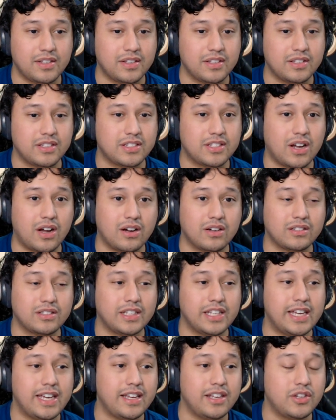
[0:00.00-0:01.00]

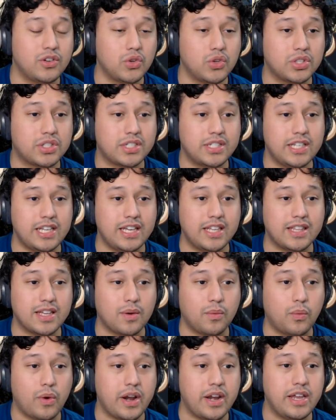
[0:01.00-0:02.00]
Zhongli, you'll see
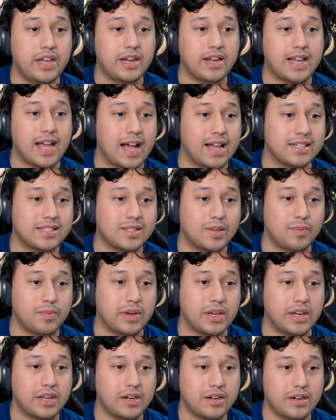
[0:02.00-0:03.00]
that when he casts the
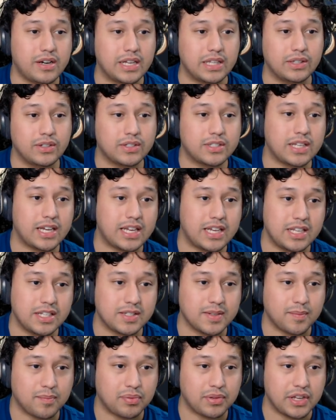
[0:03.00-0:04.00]
meteor, it looks like he's
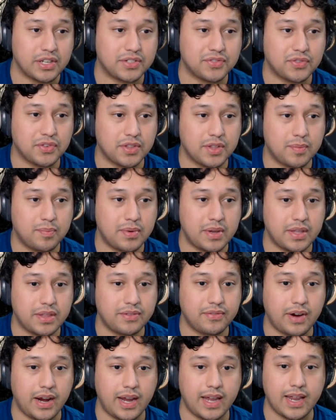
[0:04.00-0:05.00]
in place for the bit,
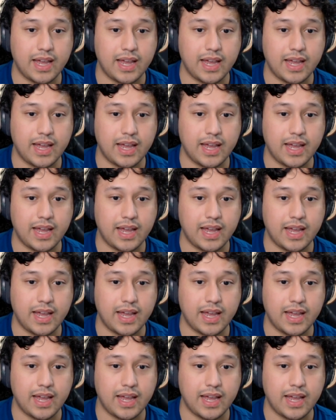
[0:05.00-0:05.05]
right?